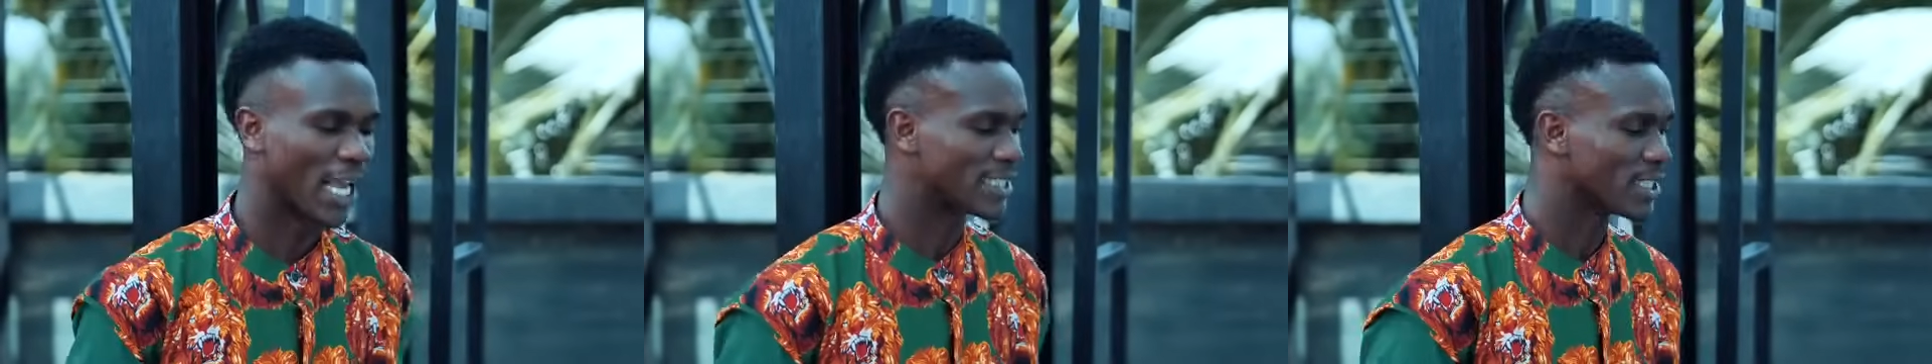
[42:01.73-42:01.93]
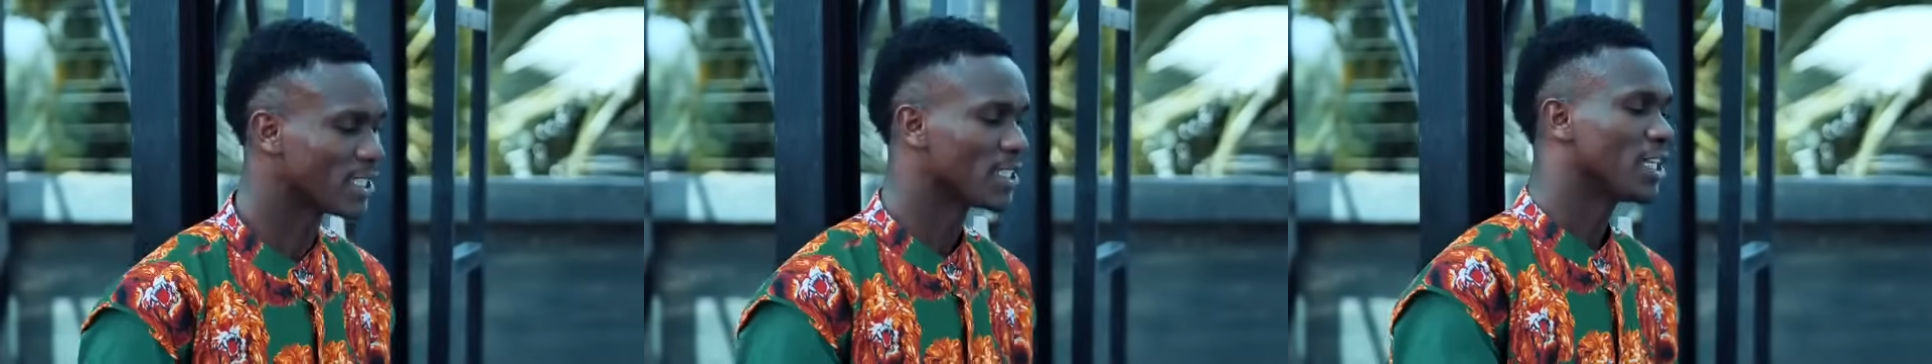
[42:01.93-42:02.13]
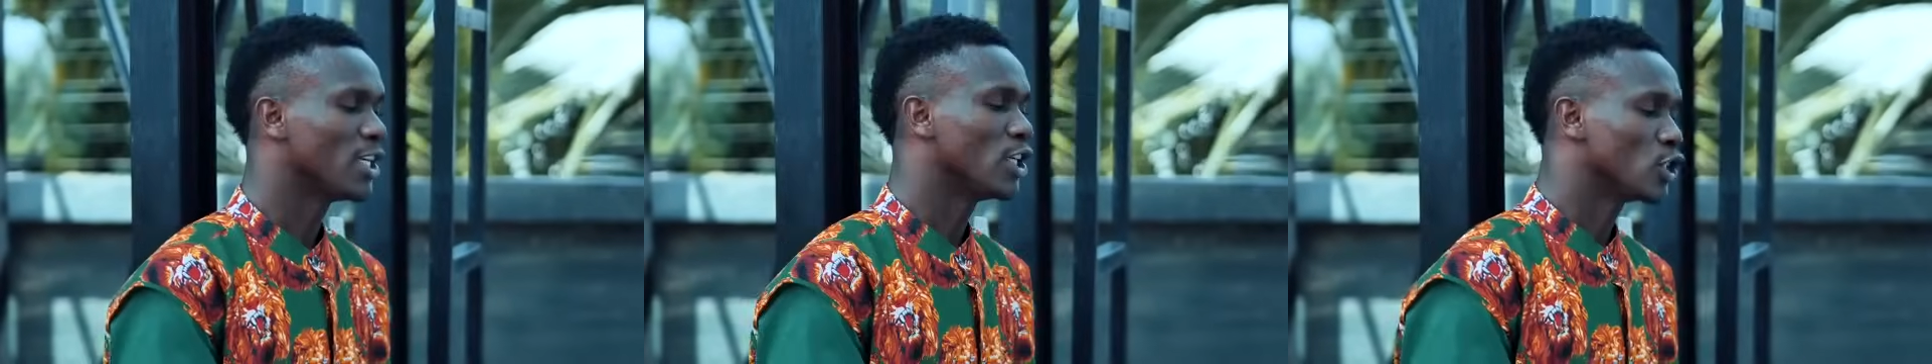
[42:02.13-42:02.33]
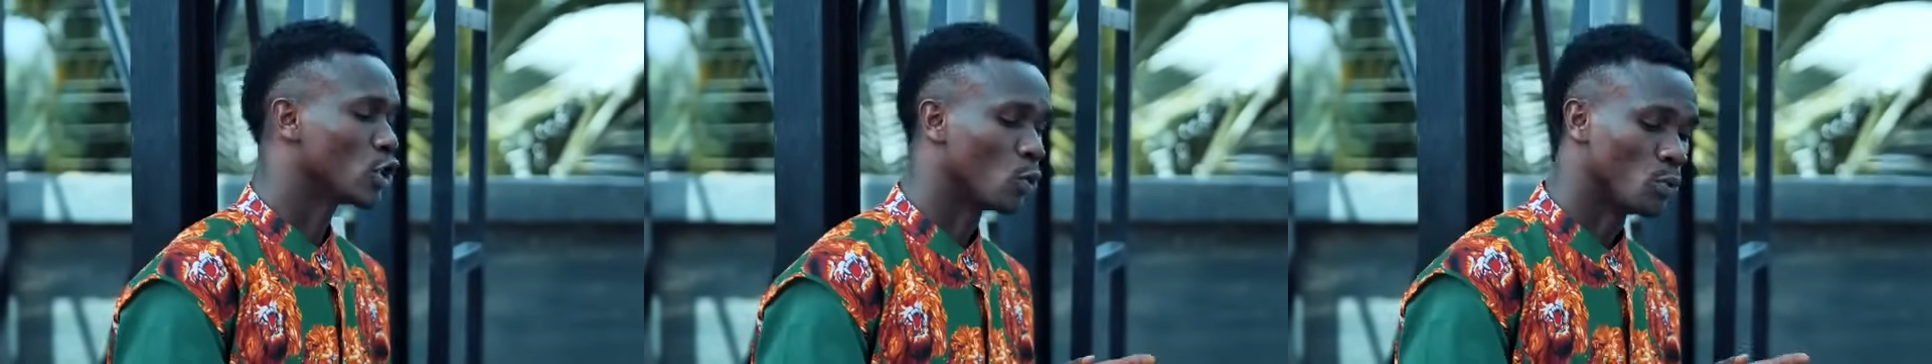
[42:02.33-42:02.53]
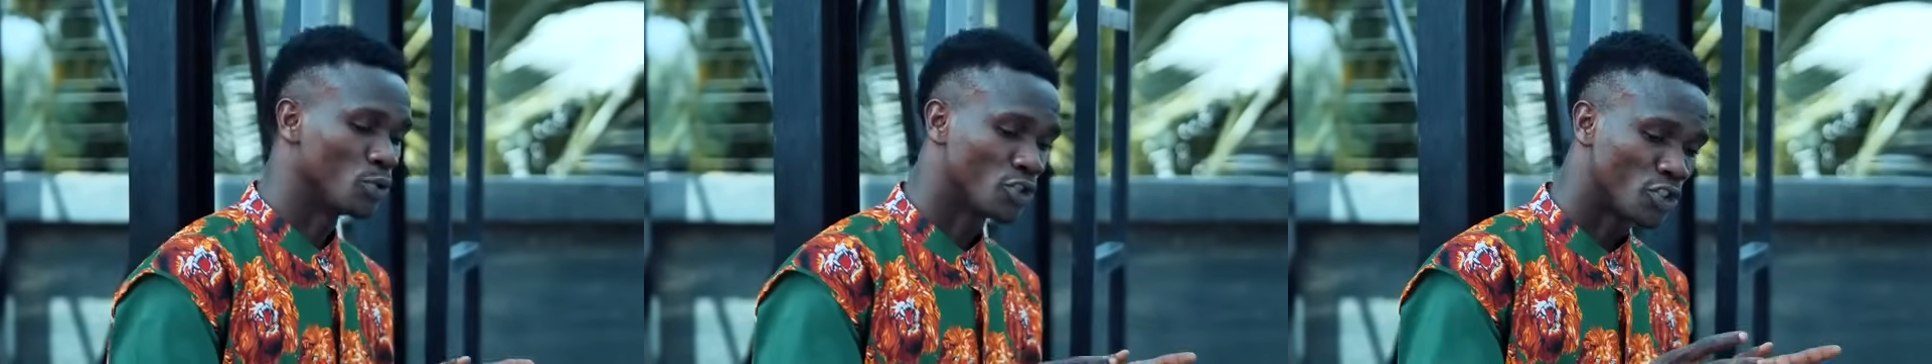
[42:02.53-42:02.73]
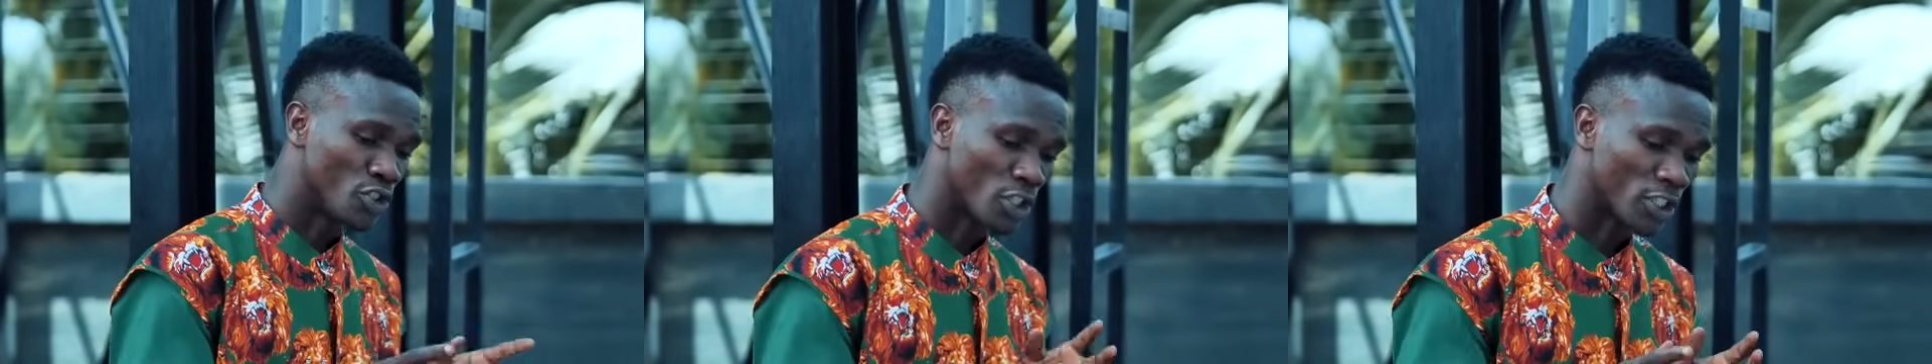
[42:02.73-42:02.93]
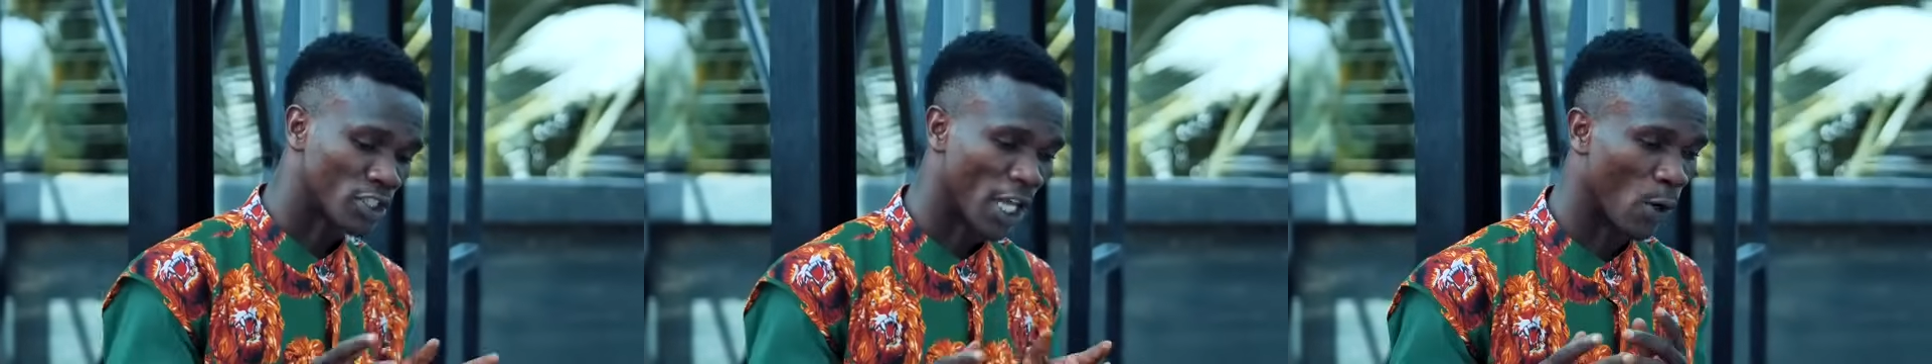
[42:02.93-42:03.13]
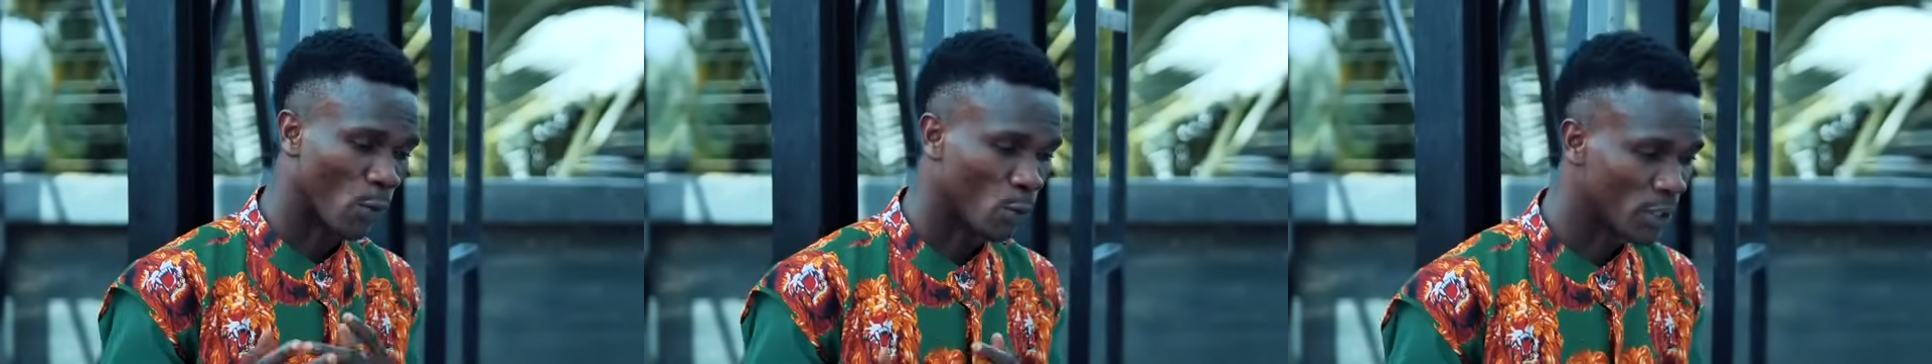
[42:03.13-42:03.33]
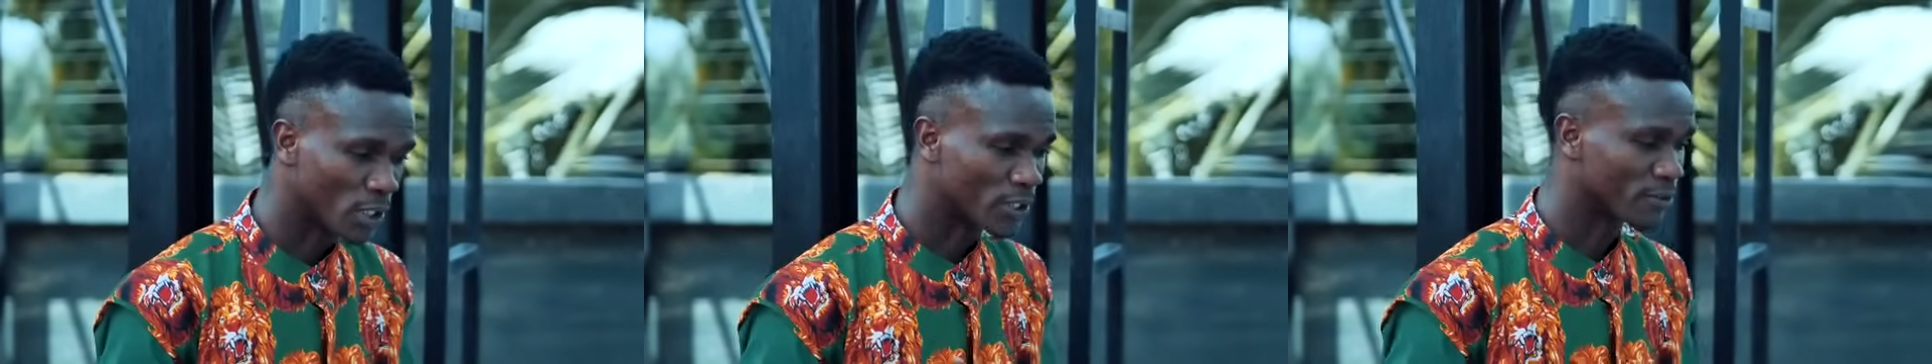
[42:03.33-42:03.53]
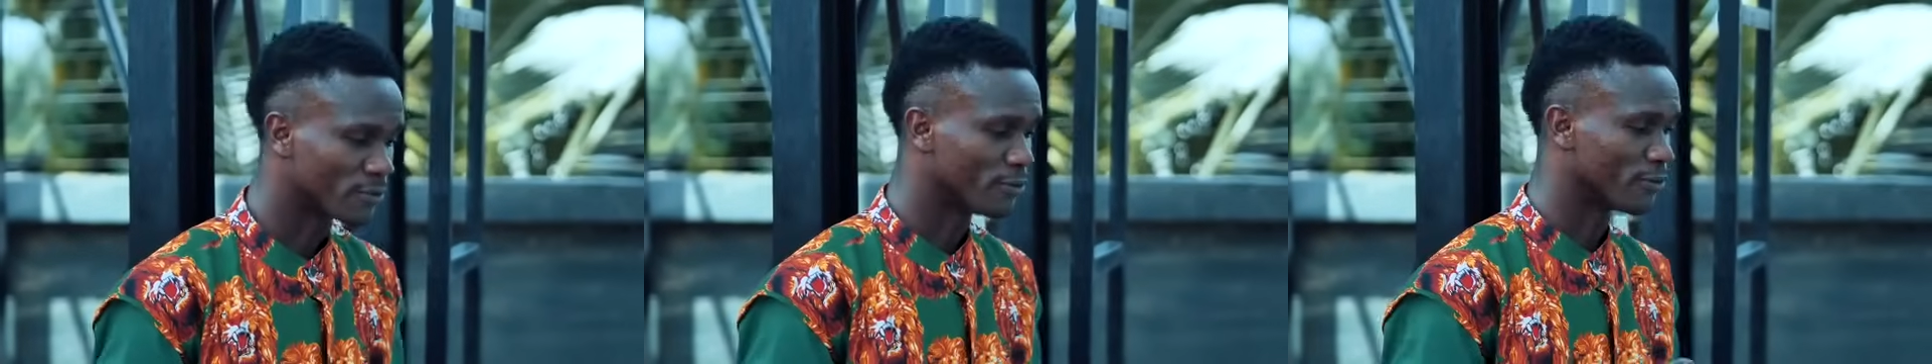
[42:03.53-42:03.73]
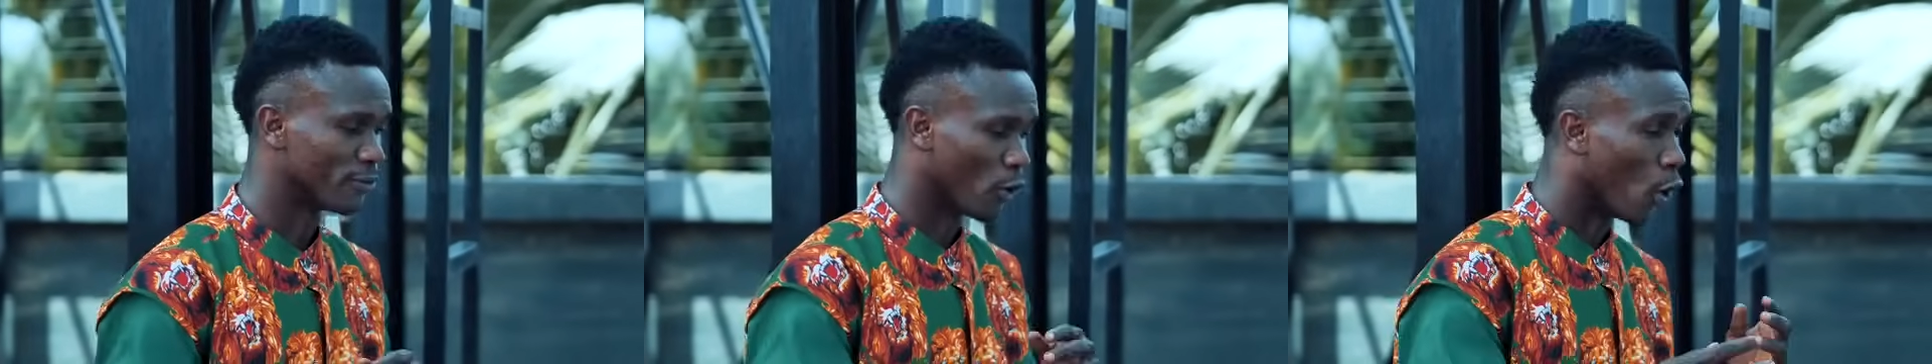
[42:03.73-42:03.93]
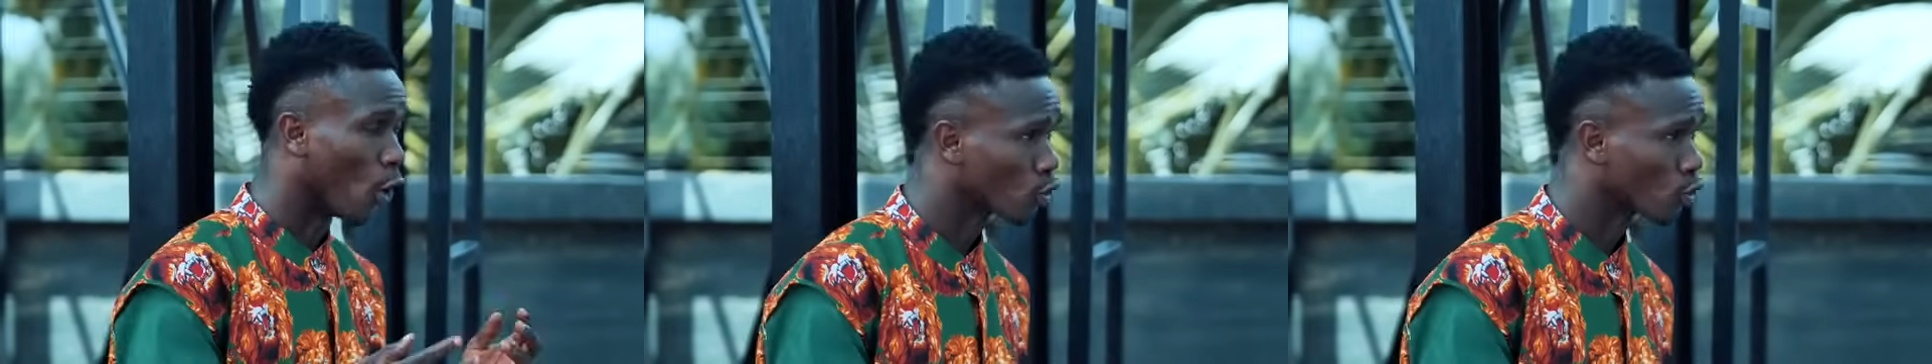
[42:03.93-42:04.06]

I said they will shake their waist for